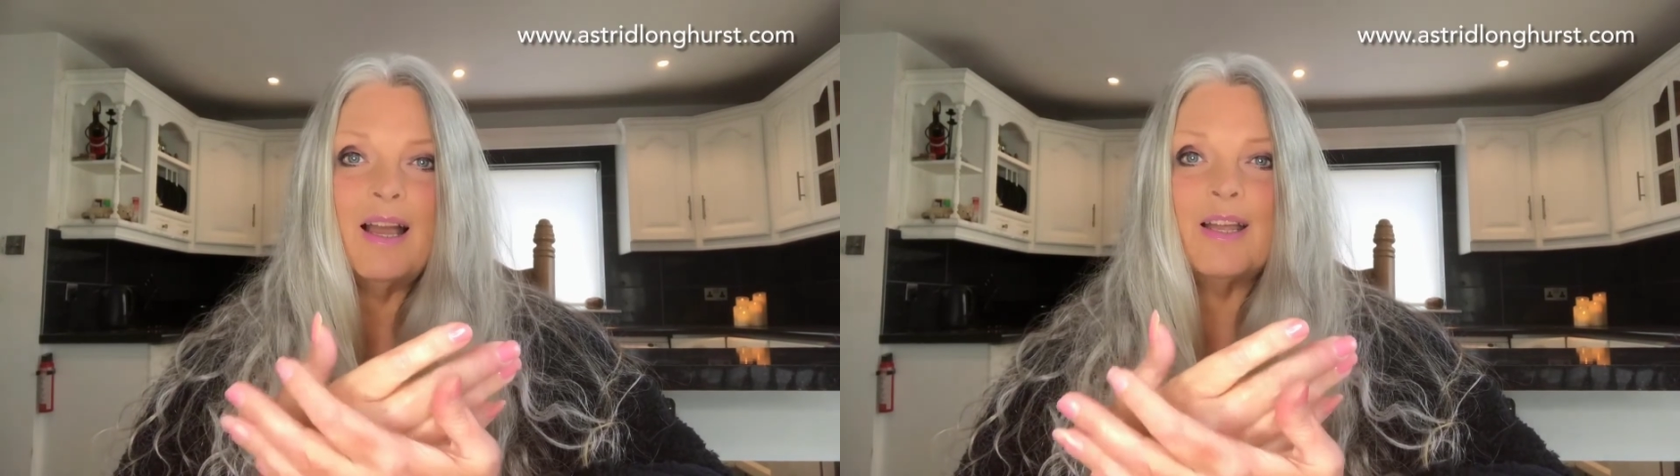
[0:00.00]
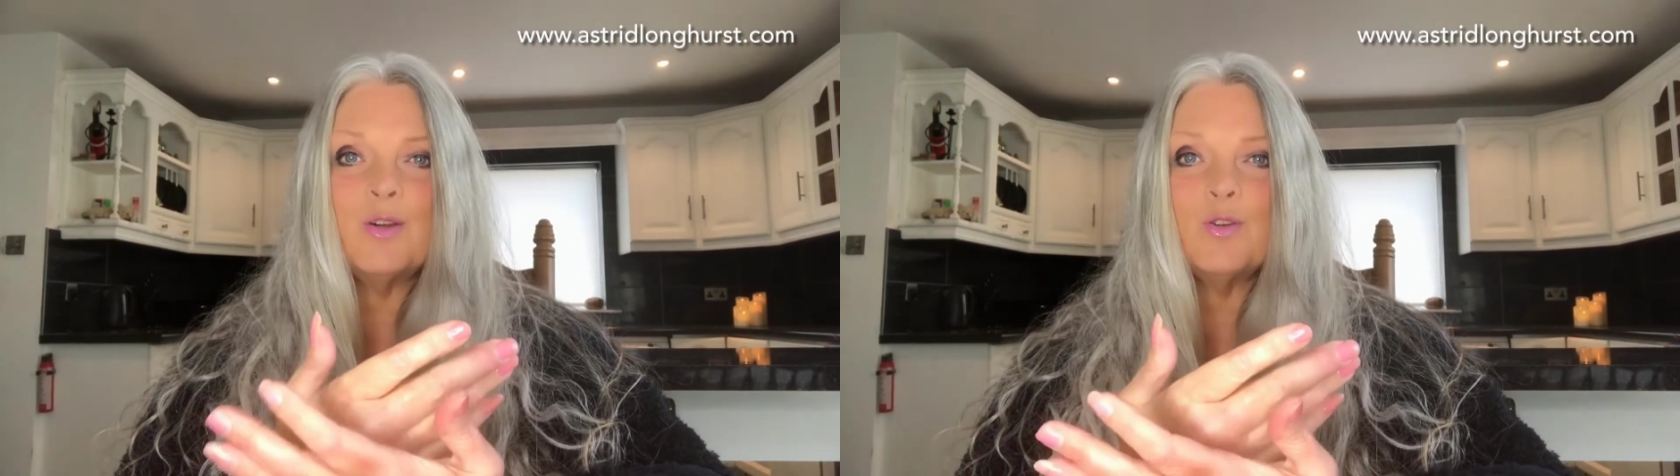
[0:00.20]

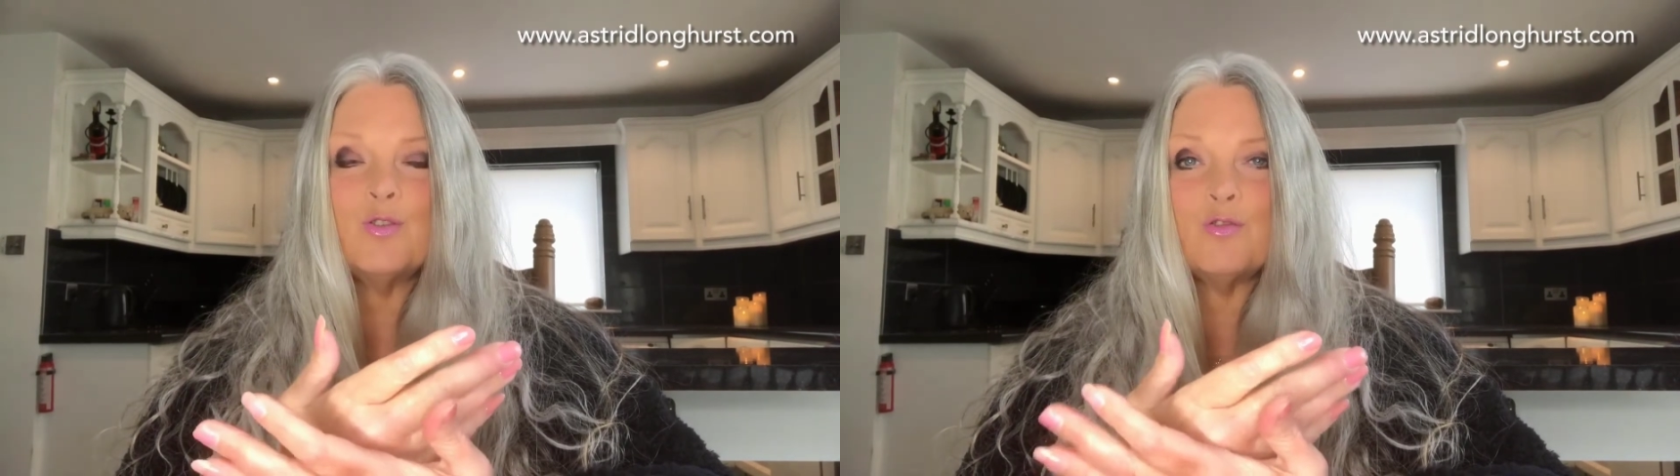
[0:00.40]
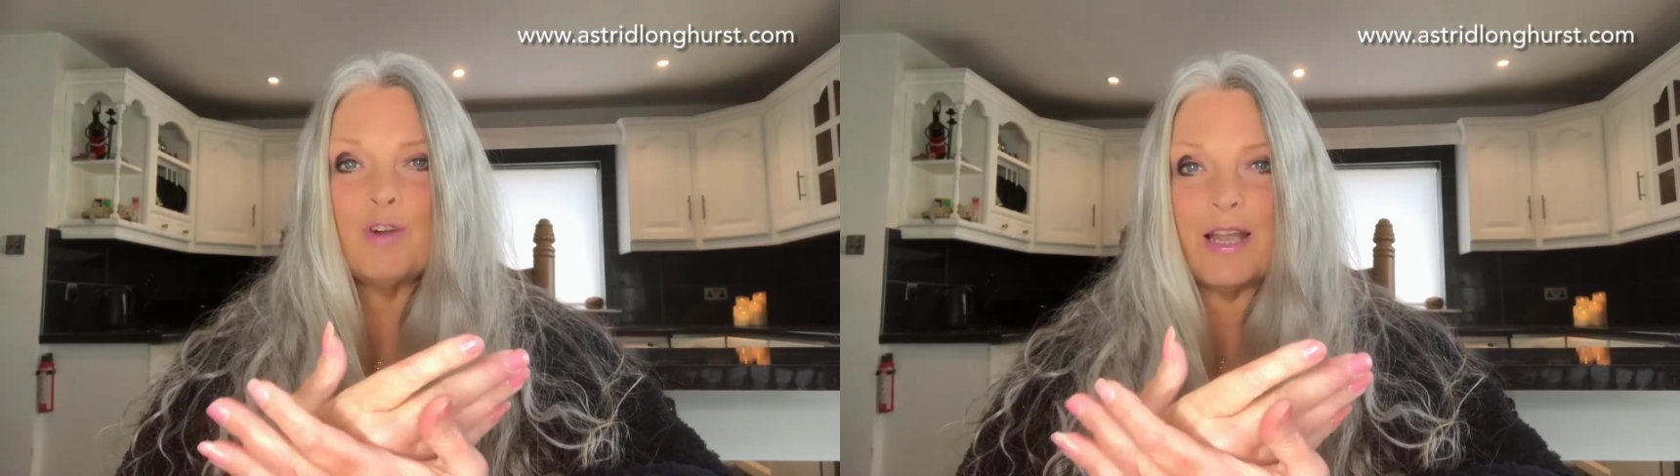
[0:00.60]
I
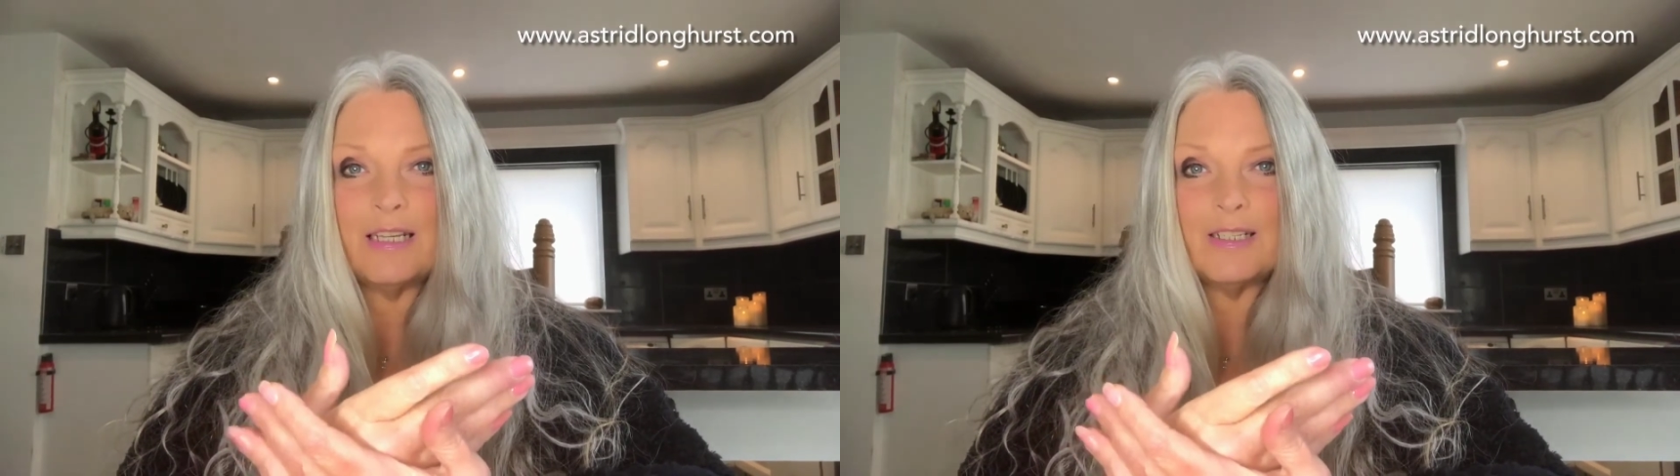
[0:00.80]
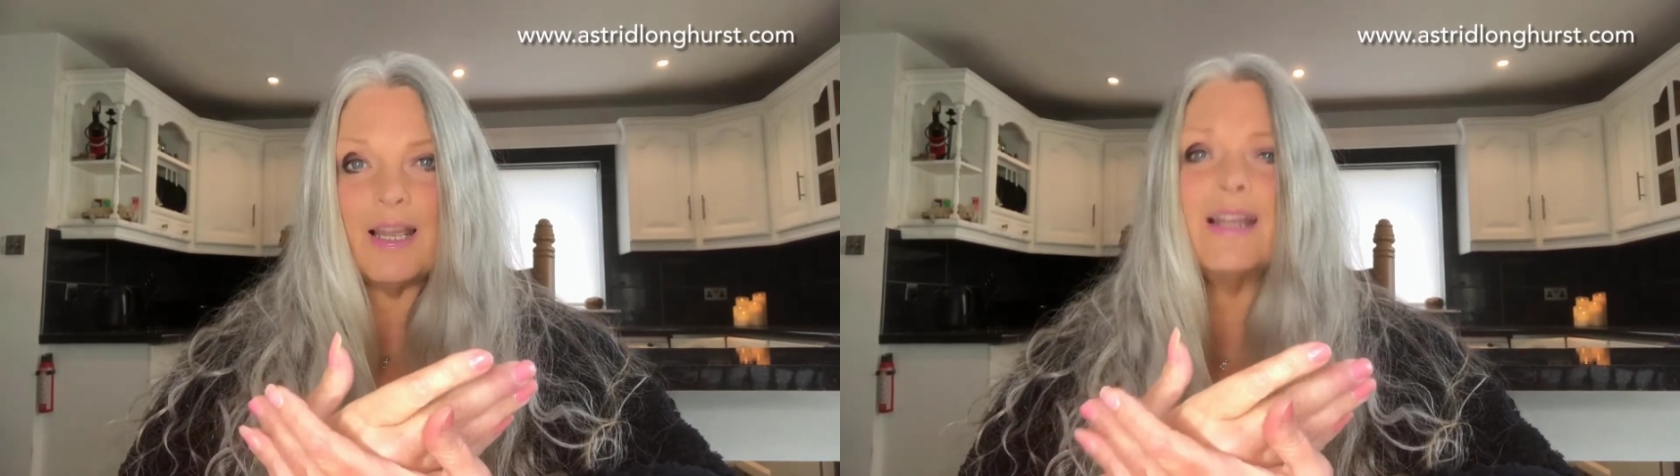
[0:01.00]
couldn't
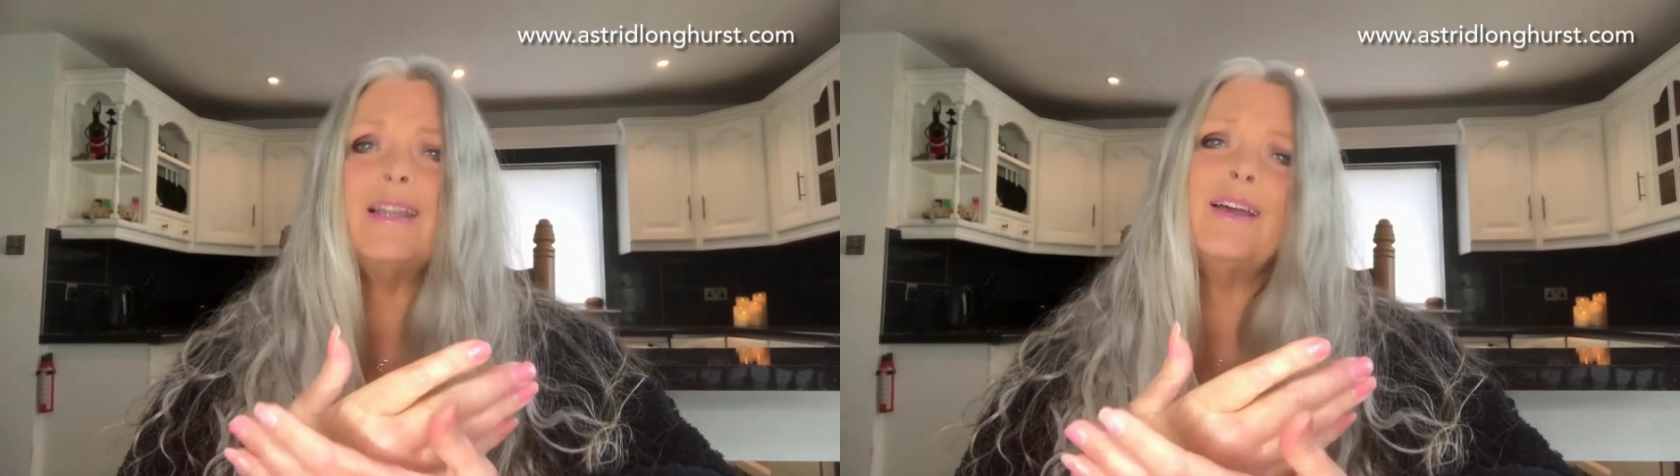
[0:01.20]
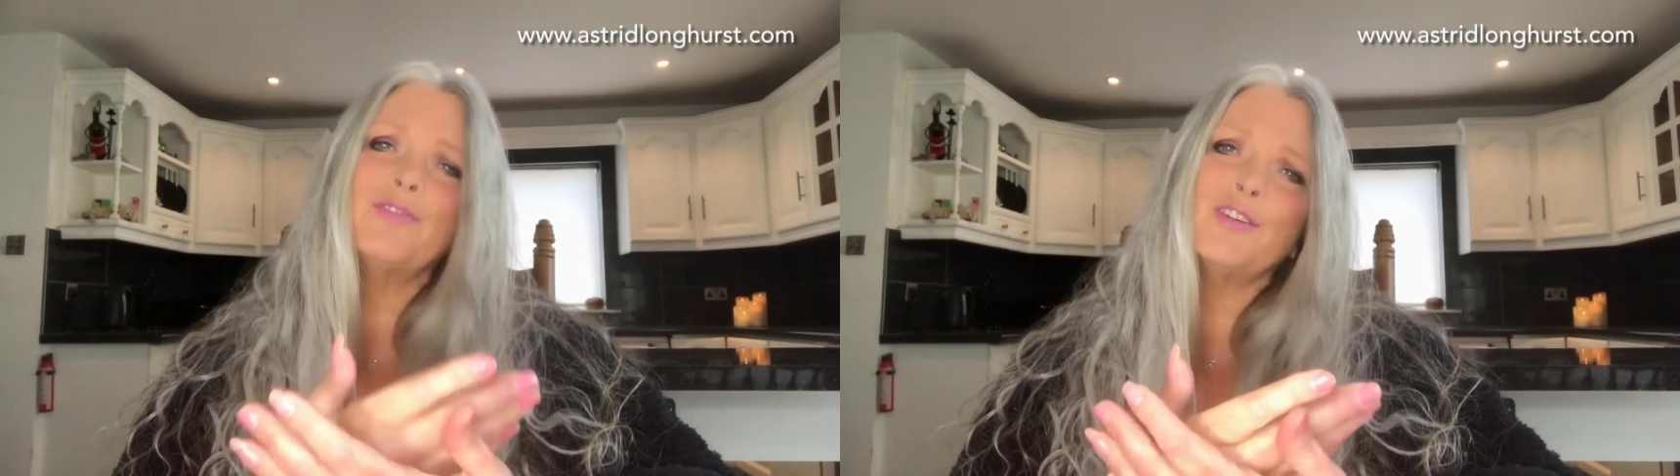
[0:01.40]
write. I
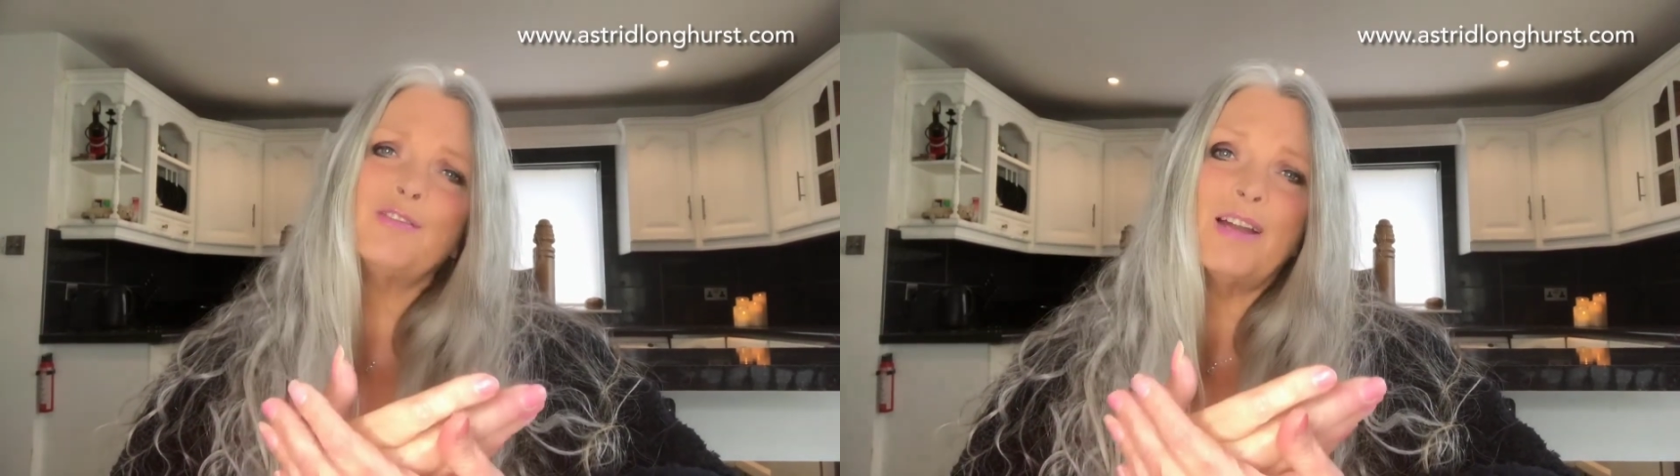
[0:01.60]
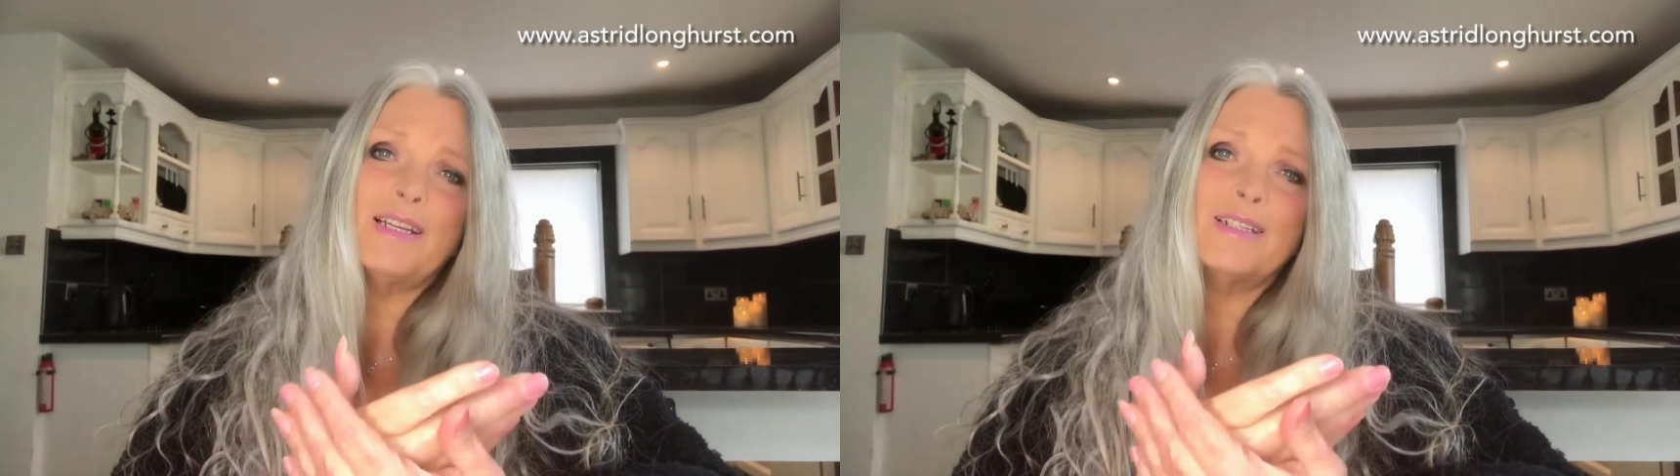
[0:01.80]
love to
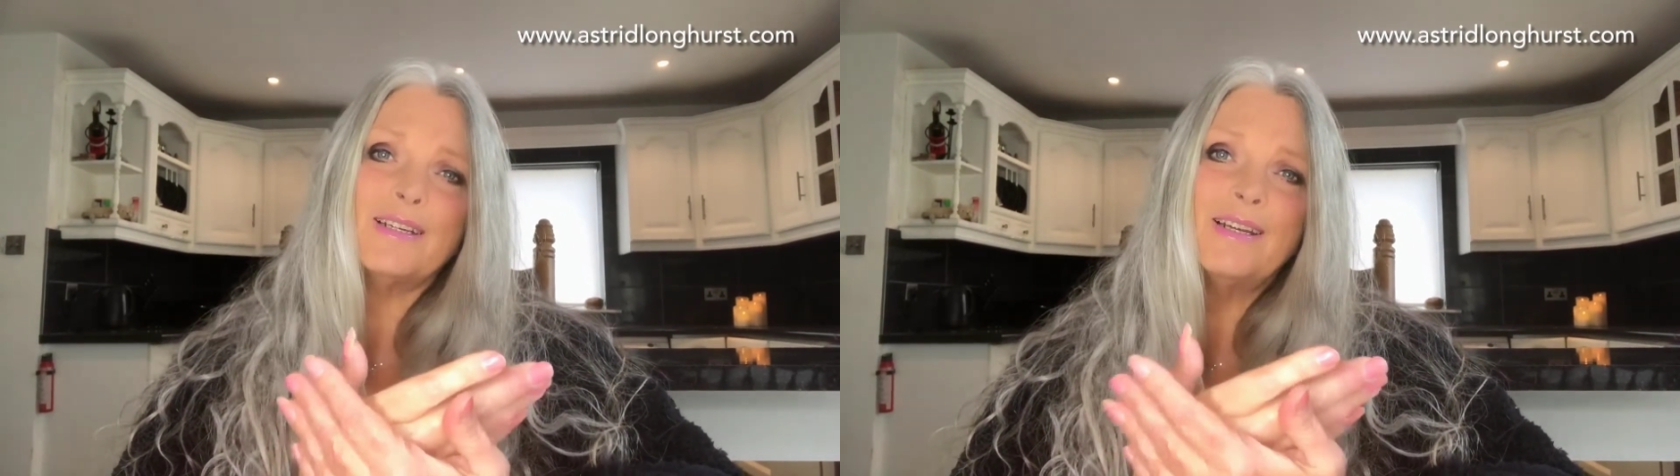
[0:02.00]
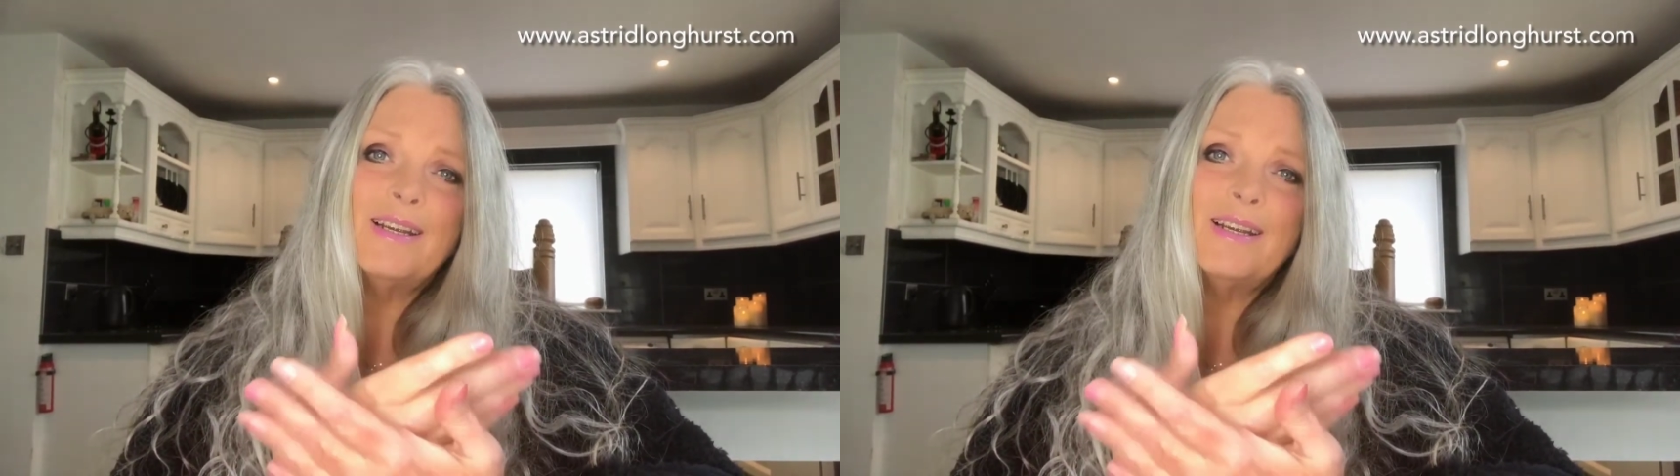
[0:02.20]
write.